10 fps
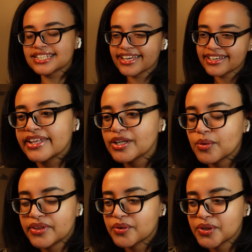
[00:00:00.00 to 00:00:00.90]
Like, they know
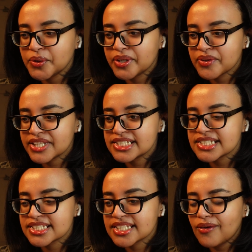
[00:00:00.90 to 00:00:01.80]
what they were doing with
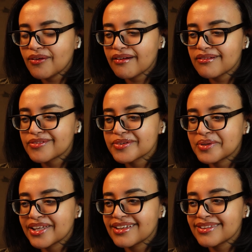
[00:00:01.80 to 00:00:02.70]
this. Hold on, I want to
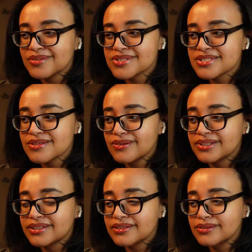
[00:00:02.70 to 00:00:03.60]
replay that. That was so
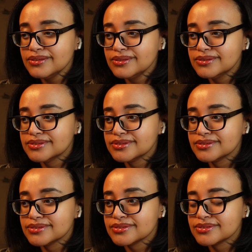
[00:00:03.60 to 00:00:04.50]

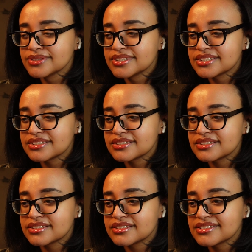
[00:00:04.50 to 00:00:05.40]
cute.
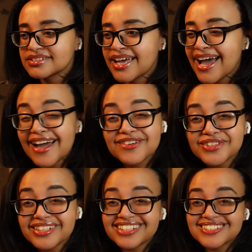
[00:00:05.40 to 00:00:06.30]
I
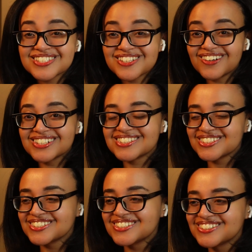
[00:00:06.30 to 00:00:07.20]
really like this song
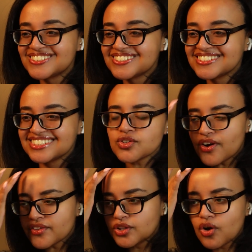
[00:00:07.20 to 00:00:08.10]
too. So
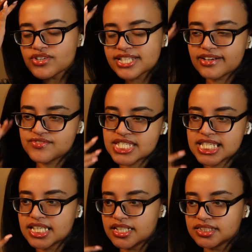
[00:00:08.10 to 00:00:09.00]
far, the Clovers that I've
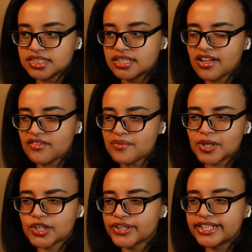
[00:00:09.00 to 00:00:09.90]
seen, a lot of them
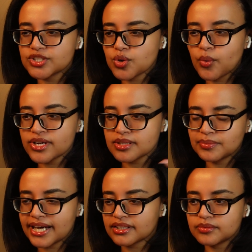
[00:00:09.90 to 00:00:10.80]
are green. So where's the
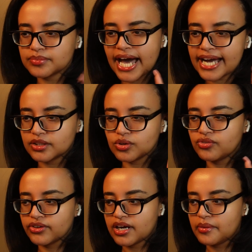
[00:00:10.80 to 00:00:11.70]
black
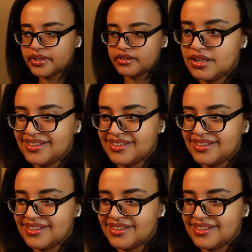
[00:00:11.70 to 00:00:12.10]
Clover coming?